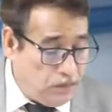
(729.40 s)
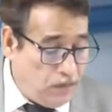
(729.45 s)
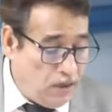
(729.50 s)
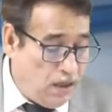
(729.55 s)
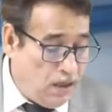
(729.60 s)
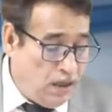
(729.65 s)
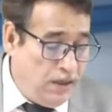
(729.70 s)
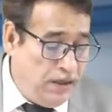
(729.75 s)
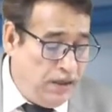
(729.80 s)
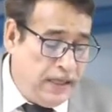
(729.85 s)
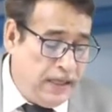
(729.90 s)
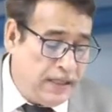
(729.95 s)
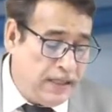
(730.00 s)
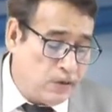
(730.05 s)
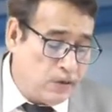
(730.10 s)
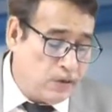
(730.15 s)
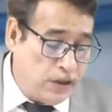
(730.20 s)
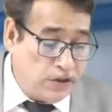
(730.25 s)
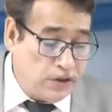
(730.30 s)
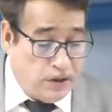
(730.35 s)
next
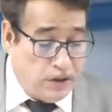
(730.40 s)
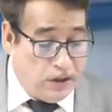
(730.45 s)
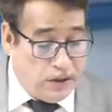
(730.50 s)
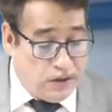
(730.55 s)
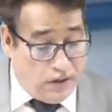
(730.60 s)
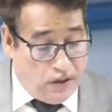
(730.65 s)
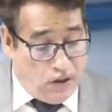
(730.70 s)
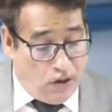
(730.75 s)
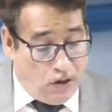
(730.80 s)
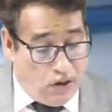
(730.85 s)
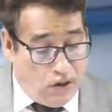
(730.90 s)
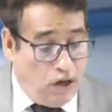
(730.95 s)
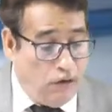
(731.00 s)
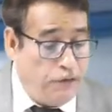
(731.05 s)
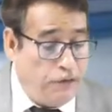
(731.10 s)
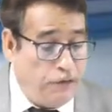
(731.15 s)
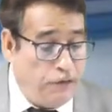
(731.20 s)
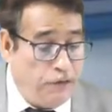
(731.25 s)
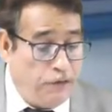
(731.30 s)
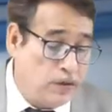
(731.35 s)
question,
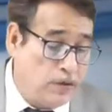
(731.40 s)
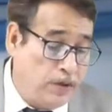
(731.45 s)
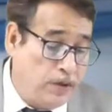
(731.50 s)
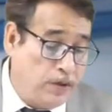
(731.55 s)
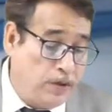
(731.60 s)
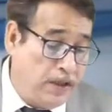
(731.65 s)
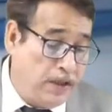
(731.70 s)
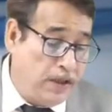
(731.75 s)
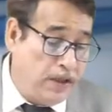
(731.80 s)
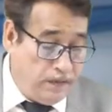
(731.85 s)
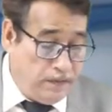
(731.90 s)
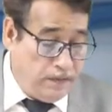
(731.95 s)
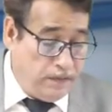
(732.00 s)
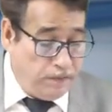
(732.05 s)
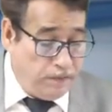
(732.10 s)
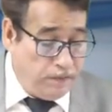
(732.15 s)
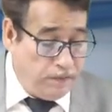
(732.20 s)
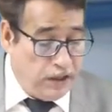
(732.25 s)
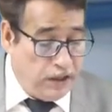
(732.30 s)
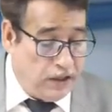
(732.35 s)
often student
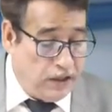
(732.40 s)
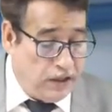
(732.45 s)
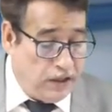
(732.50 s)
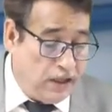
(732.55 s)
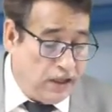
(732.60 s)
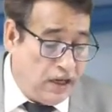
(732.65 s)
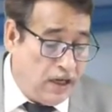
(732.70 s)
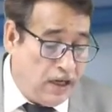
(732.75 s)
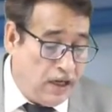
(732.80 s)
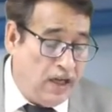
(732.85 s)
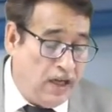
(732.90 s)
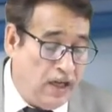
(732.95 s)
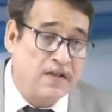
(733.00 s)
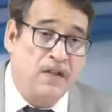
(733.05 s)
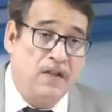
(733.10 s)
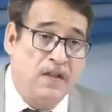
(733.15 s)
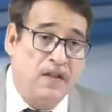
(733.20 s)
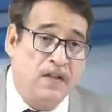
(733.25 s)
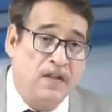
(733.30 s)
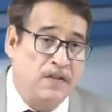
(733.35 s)
fraternity asks
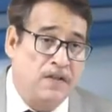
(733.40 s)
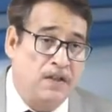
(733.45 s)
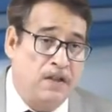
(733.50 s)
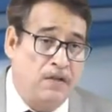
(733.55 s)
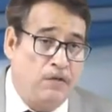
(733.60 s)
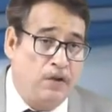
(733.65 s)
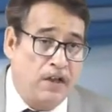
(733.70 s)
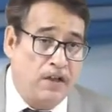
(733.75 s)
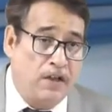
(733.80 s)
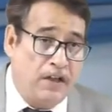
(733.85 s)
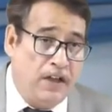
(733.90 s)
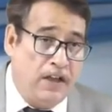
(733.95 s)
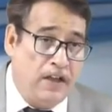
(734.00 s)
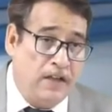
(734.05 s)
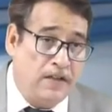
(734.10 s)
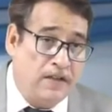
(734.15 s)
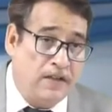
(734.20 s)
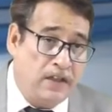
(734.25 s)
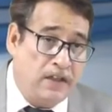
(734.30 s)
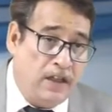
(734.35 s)
us, so what
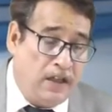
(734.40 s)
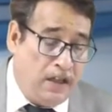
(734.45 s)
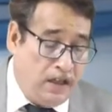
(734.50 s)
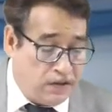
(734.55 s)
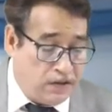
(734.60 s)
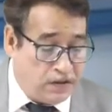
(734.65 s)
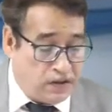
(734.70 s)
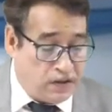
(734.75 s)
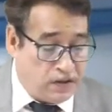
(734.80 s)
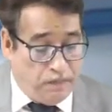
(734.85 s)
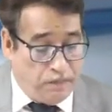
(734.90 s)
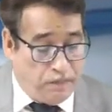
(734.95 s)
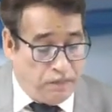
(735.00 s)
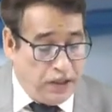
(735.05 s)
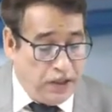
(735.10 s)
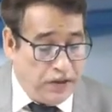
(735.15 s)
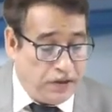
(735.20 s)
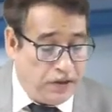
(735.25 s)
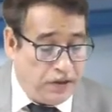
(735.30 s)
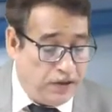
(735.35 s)
is the exam
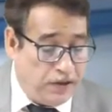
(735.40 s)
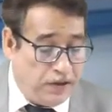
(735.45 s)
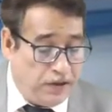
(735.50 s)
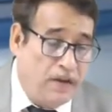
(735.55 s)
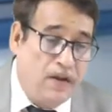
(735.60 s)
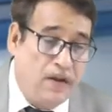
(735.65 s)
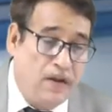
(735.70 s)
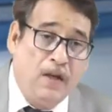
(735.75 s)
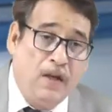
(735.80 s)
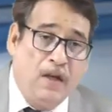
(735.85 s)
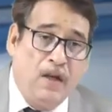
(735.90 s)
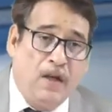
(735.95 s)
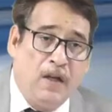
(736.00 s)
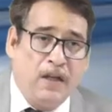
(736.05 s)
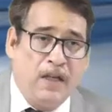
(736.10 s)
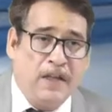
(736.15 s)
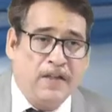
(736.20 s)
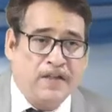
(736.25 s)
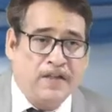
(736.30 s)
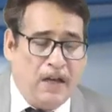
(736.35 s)
pattern? Now,
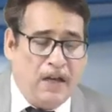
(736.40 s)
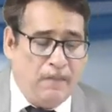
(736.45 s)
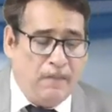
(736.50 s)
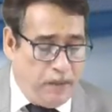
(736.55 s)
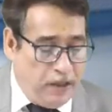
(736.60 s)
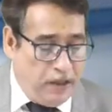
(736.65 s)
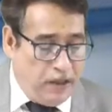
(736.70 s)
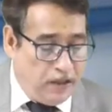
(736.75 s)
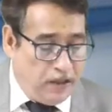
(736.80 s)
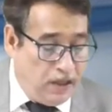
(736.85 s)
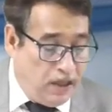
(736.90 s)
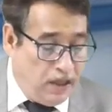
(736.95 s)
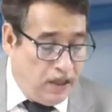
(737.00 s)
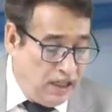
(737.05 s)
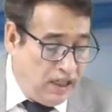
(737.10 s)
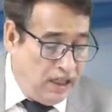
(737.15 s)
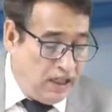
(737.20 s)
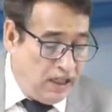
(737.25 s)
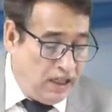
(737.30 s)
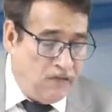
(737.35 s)
exam pattern,
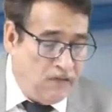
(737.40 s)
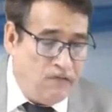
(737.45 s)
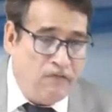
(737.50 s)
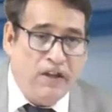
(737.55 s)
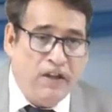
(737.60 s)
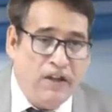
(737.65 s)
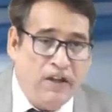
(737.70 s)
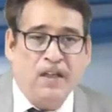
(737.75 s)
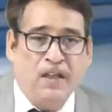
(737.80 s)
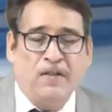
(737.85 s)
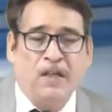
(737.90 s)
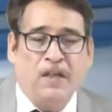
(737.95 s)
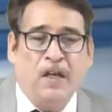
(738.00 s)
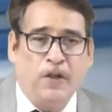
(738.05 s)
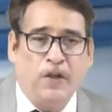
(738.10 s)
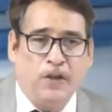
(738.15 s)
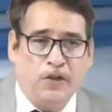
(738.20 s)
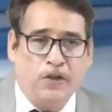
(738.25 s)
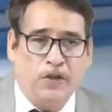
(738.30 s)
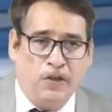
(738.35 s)
earlier when the
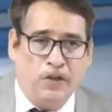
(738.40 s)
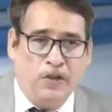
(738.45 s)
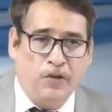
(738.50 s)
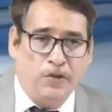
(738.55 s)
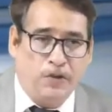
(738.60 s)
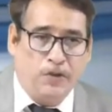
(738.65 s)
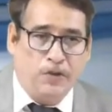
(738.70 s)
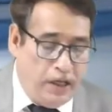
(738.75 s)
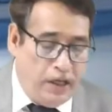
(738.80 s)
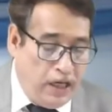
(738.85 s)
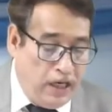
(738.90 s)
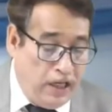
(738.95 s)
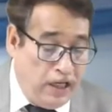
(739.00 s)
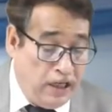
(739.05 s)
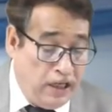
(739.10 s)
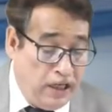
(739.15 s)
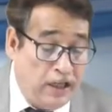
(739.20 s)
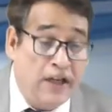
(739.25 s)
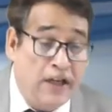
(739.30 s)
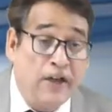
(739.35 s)
examination used to be held
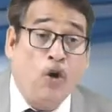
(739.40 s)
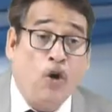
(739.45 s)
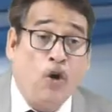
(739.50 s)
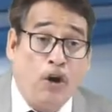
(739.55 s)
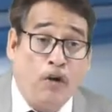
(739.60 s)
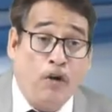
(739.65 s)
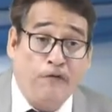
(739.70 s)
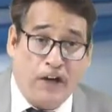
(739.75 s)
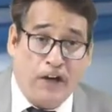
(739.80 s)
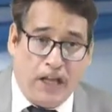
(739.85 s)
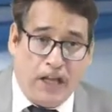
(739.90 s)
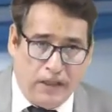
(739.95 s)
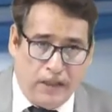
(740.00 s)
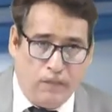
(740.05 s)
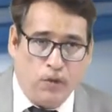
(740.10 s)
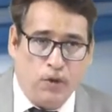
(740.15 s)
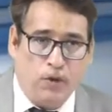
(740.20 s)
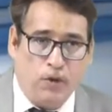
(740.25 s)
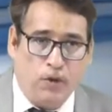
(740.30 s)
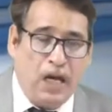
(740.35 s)
in an offline
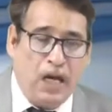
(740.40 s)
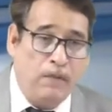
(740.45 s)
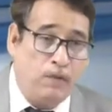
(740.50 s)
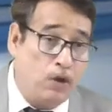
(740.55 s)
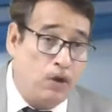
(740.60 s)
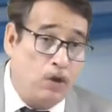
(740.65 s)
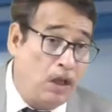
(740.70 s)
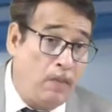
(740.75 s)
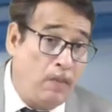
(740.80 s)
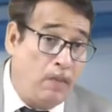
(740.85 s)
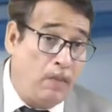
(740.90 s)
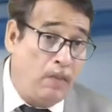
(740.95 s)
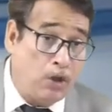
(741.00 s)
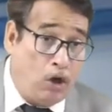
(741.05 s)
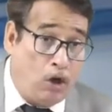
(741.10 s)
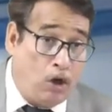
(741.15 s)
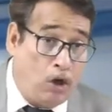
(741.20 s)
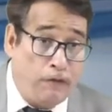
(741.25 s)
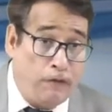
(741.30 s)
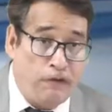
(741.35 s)
mode, I'm talking about
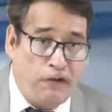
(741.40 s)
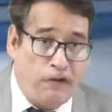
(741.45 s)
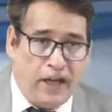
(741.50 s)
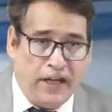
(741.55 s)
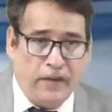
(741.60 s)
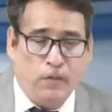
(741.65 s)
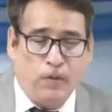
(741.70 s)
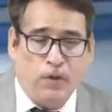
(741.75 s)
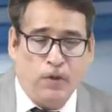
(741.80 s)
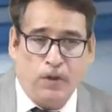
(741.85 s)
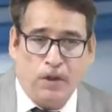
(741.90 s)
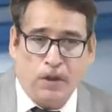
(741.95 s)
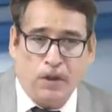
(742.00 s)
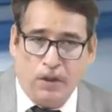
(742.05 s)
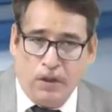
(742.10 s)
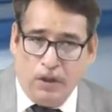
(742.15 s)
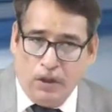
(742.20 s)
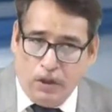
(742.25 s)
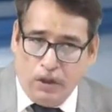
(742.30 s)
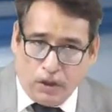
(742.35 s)
offline mode,
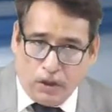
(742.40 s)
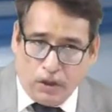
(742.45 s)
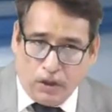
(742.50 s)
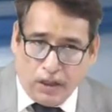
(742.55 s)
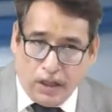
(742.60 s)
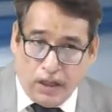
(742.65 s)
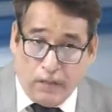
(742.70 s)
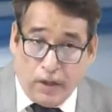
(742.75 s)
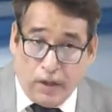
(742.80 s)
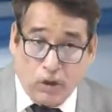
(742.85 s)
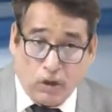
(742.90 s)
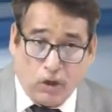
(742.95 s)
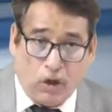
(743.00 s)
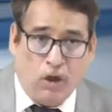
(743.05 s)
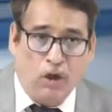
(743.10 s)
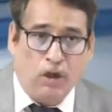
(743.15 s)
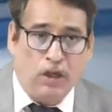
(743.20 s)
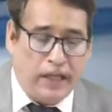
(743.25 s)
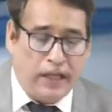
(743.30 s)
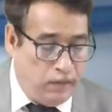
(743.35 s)
not about
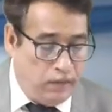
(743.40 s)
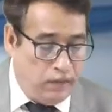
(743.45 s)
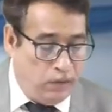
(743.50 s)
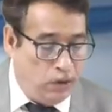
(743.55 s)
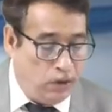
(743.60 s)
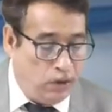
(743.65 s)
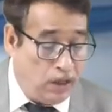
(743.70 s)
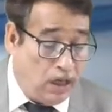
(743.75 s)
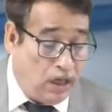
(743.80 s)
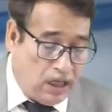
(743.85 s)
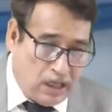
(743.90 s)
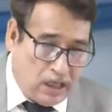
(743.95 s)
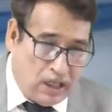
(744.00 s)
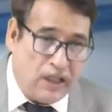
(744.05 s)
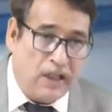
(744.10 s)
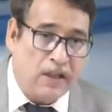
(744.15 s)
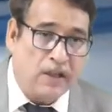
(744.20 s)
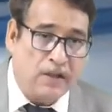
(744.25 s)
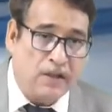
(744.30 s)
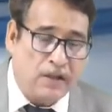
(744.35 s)
online mode, earlier.